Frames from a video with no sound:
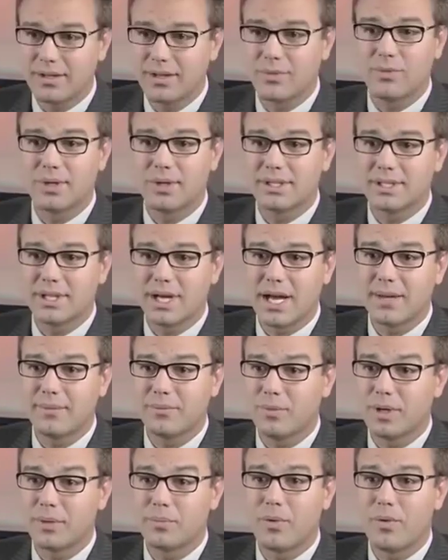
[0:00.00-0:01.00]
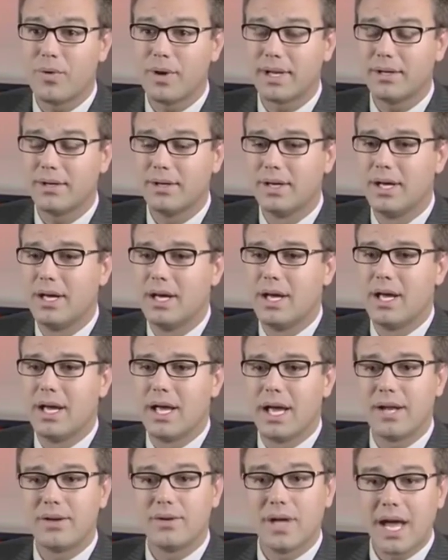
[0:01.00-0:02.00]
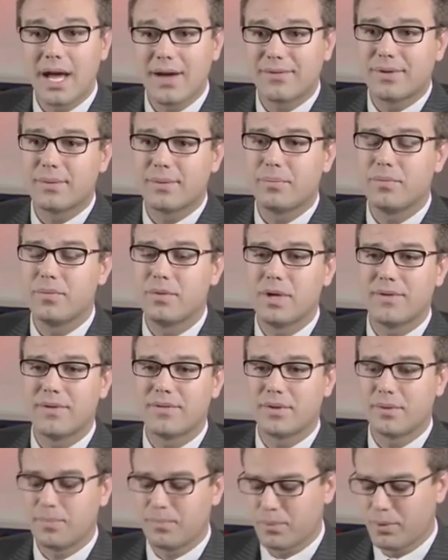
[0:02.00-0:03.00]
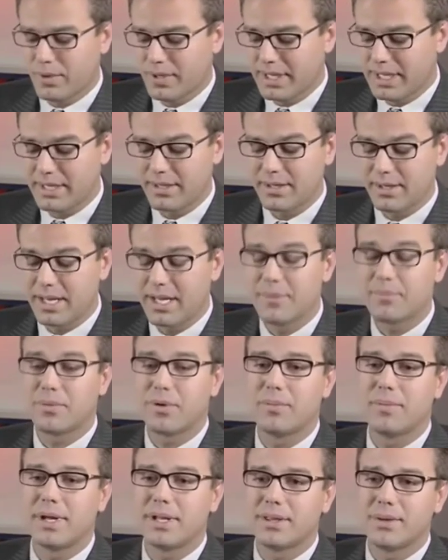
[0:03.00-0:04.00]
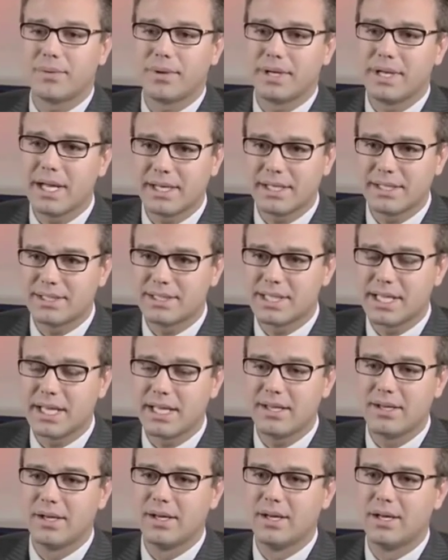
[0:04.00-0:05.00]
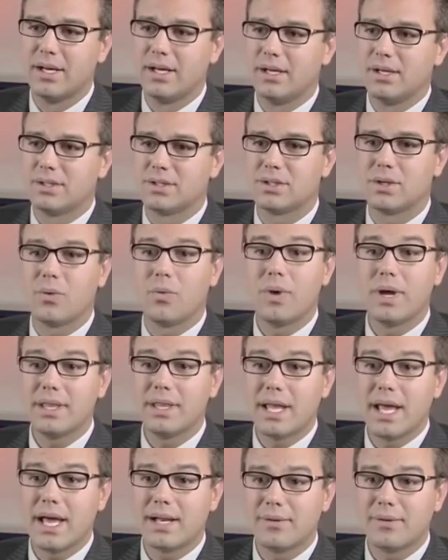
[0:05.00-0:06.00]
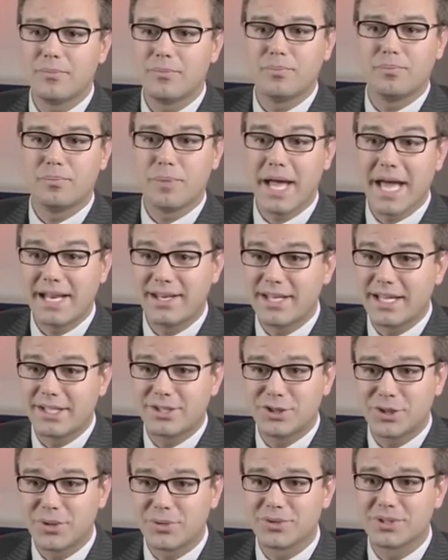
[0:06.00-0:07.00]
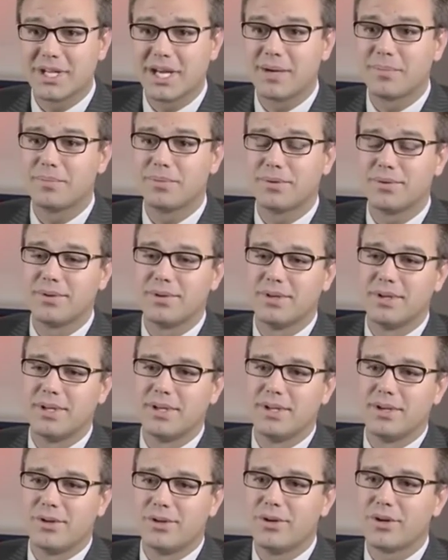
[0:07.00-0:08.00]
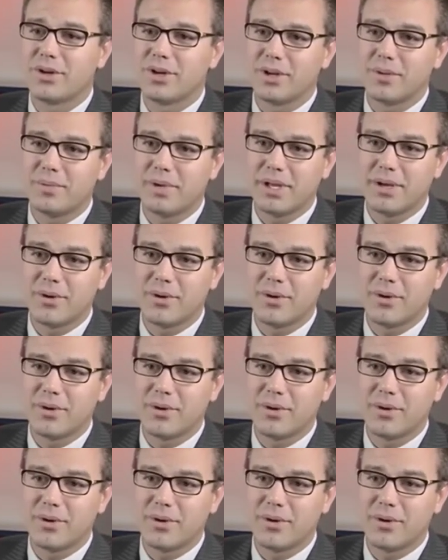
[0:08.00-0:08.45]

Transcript: at one time, one point, and you have to put in and implement the redundancy, so when that bad day shows up, you're going to be